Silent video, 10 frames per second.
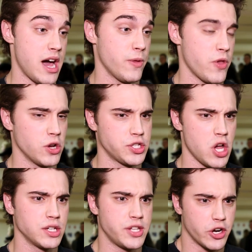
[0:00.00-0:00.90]
out. There are
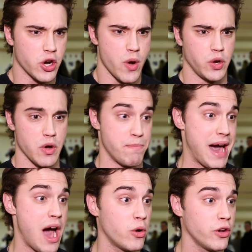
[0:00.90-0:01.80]
songs that are going to
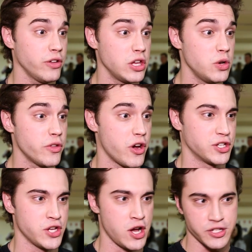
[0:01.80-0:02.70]
empower you. There are
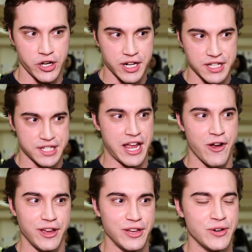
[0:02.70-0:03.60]
songs that are going to
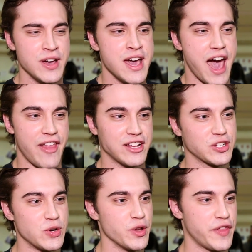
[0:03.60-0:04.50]
scare you, and that's
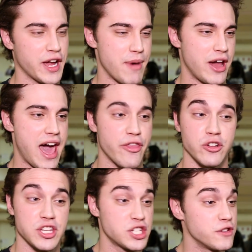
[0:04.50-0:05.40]
the cool thing about
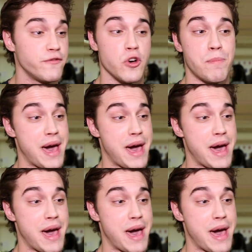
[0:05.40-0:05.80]
Heathers. It's the full